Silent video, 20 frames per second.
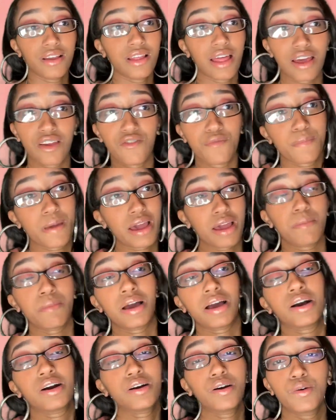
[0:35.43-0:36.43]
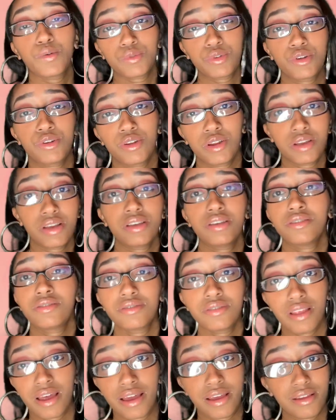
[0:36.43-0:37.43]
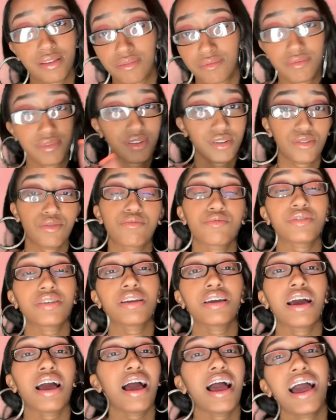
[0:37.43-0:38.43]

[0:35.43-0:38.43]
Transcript: Like back in my older days, like you know what I'm saying?